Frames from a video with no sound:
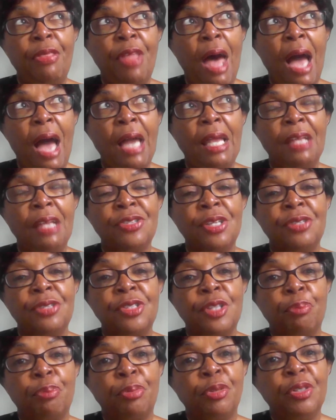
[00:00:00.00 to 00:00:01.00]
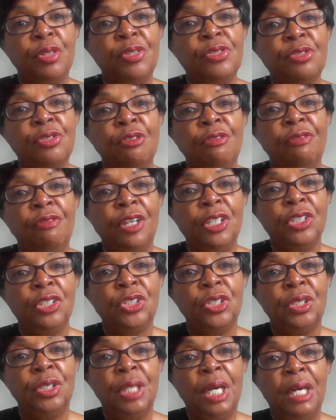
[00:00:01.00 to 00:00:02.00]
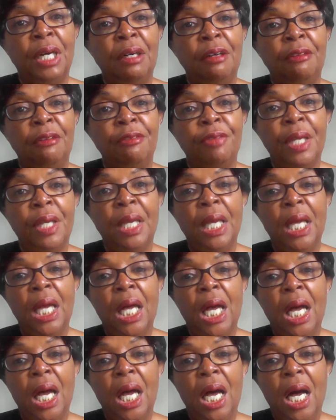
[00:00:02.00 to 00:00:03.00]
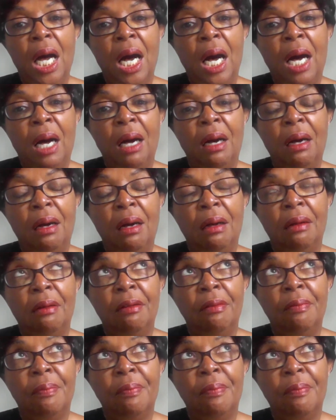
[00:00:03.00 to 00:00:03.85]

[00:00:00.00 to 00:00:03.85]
I guess it's the preschool version of uh